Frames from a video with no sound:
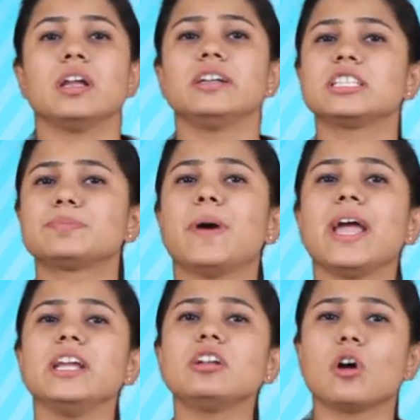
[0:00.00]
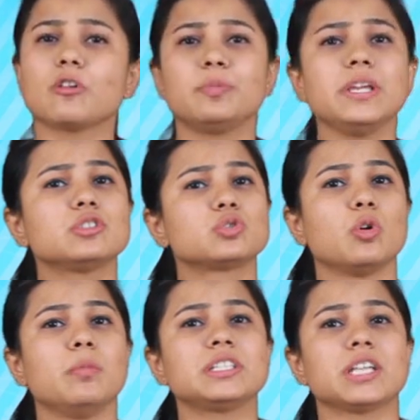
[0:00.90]
Despite of being
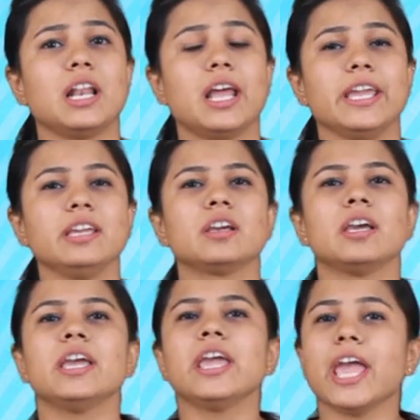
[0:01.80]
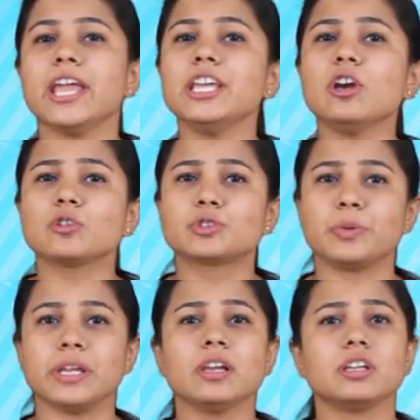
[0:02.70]
so much alike, any
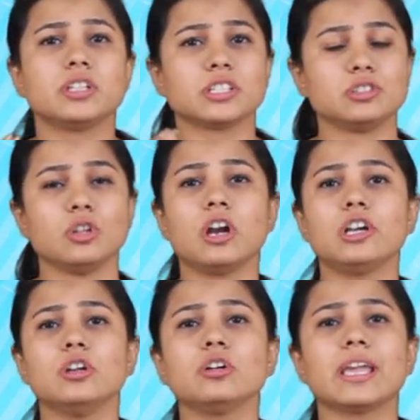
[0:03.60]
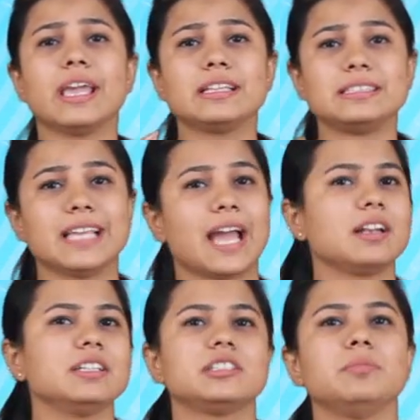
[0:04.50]
offspring does not look
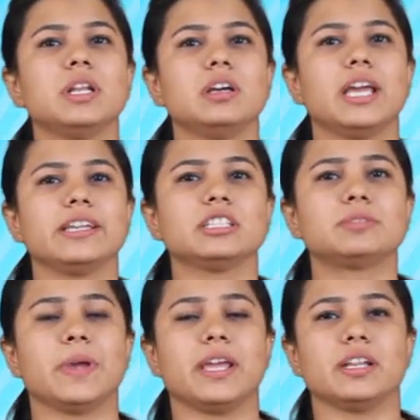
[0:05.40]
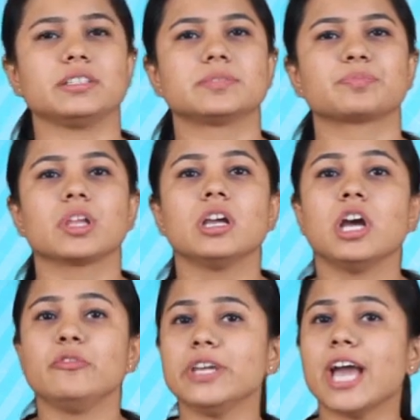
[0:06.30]
exactly similar like its parents.
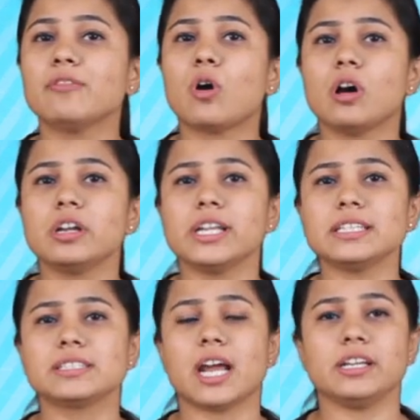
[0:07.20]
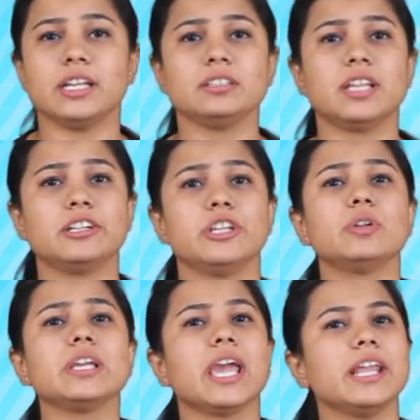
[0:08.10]
We have already studied that
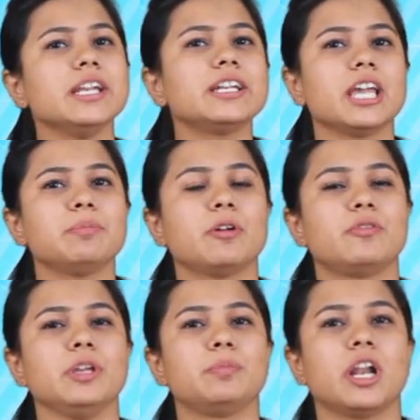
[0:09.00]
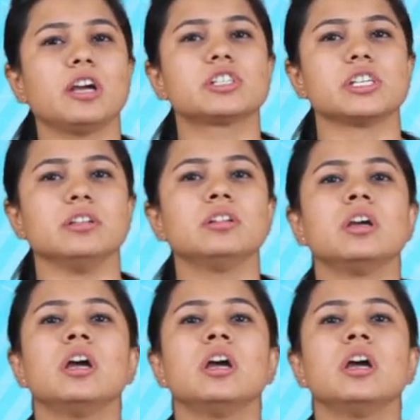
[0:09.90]
during any type of reproduction,